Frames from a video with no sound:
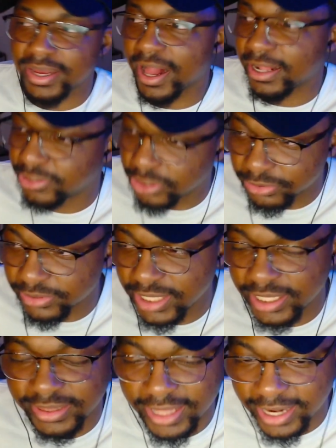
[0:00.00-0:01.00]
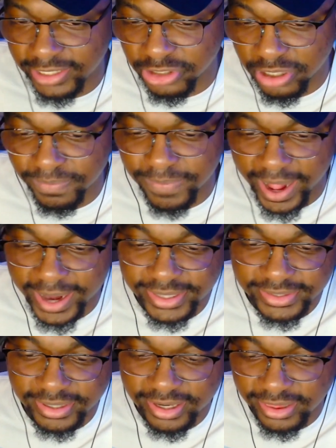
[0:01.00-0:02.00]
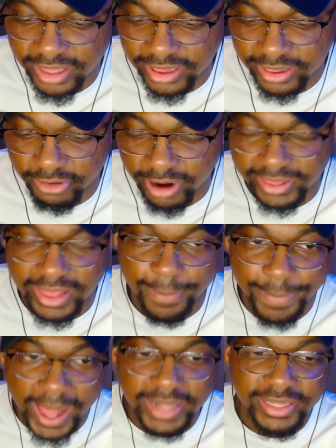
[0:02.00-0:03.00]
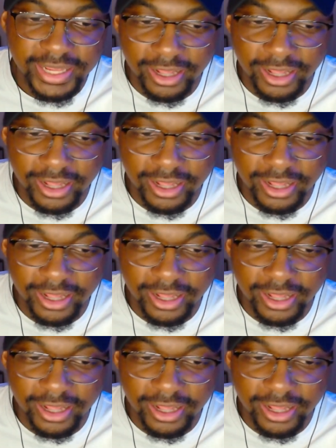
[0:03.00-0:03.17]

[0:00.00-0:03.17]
I don't think that Joe Biden has done anything quite that badly,